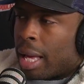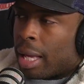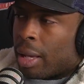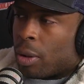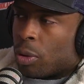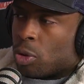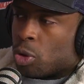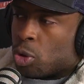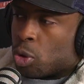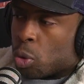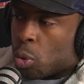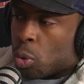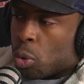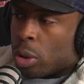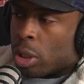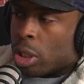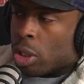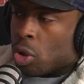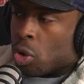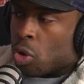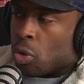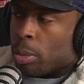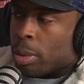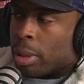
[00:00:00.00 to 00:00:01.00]
truly
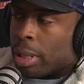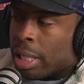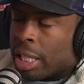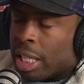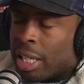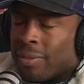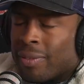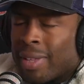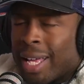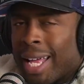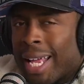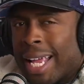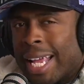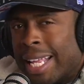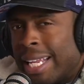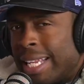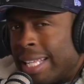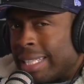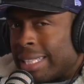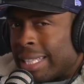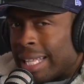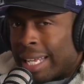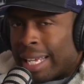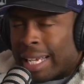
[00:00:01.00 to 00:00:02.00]
do believe that
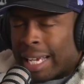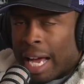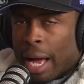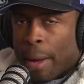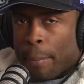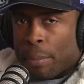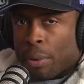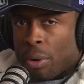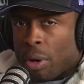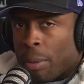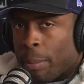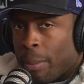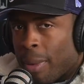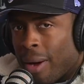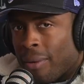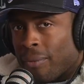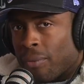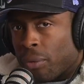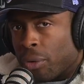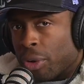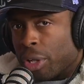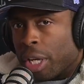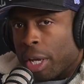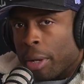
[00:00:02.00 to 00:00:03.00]
anything I put my
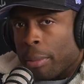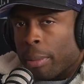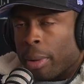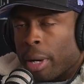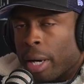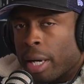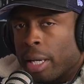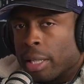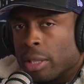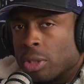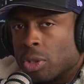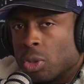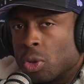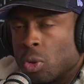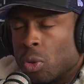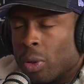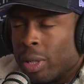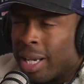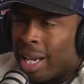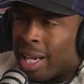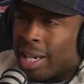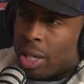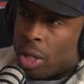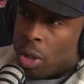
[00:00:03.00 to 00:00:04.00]
freaking mind to,
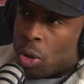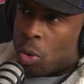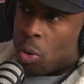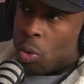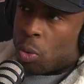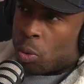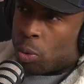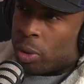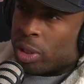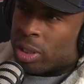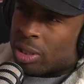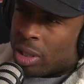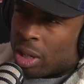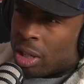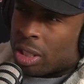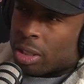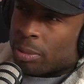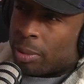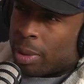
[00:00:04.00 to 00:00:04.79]
and I know we talked about